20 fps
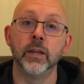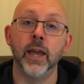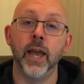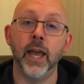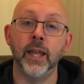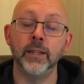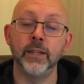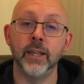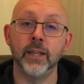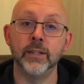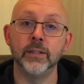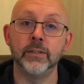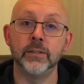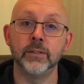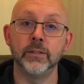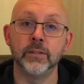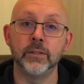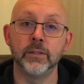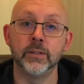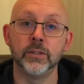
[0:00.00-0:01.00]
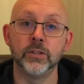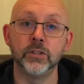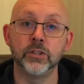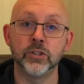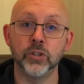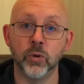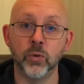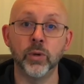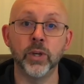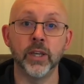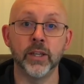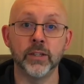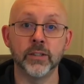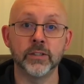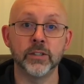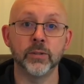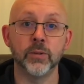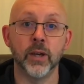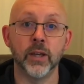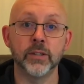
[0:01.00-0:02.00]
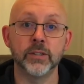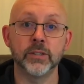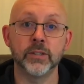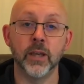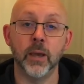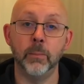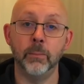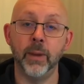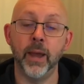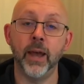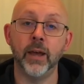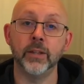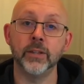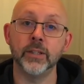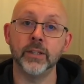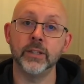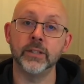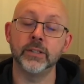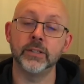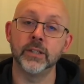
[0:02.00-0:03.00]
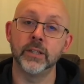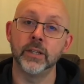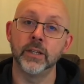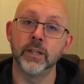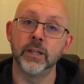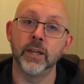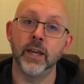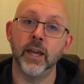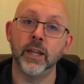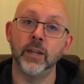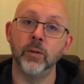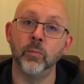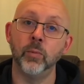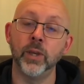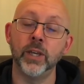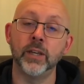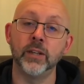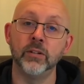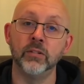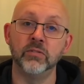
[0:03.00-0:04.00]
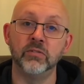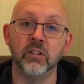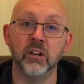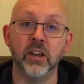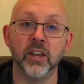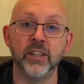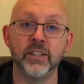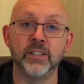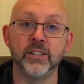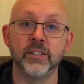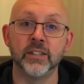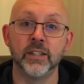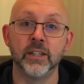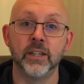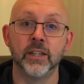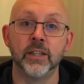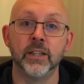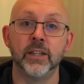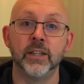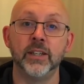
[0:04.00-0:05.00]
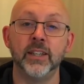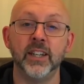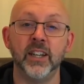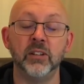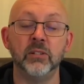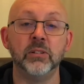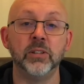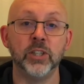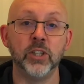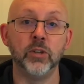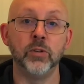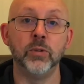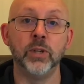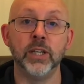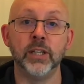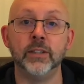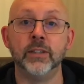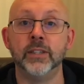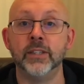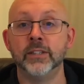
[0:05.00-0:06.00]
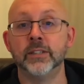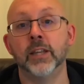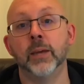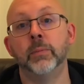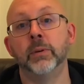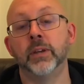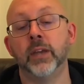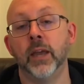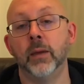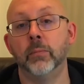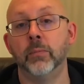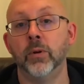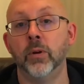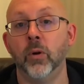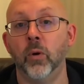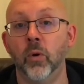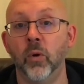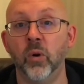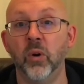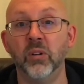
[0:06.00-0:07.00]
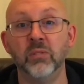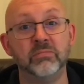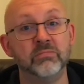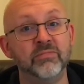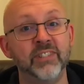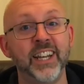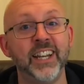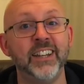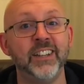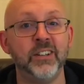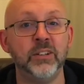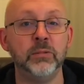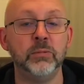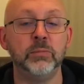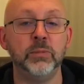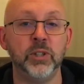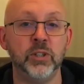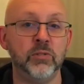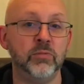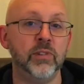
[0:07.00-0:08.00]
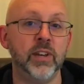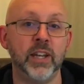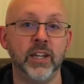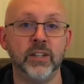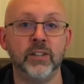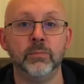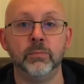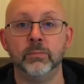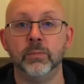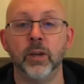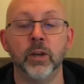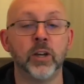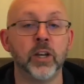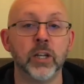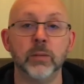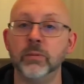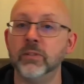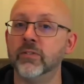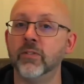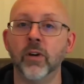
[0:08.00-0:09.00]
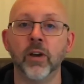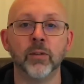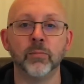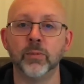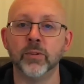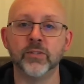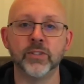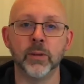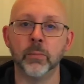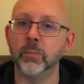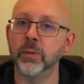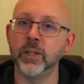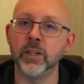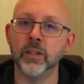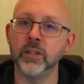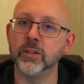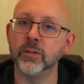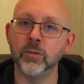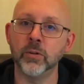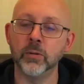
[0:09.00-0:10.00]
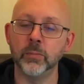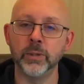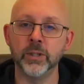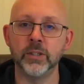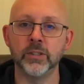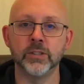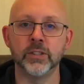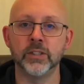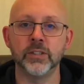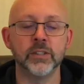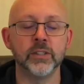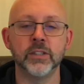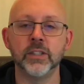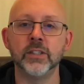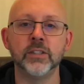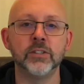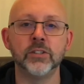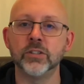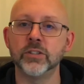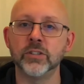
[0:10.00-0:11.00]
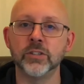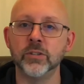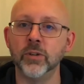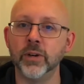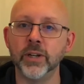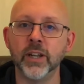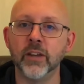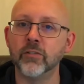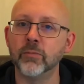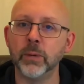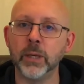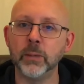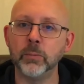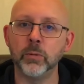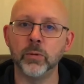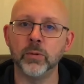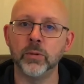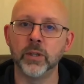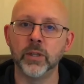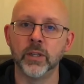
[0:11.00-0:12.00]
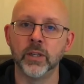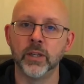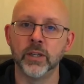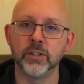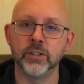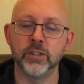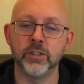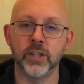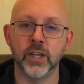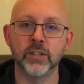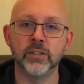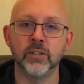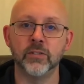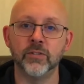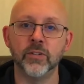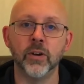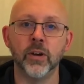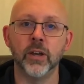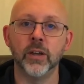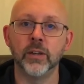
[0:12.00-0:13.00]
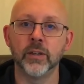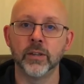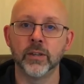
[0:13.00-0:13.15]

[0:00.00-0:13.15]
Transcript: and then talking to us about this. And then we can advise, you need this type of camera, or really you really are going to be fine with somebody at the door because there's just not enough people to justify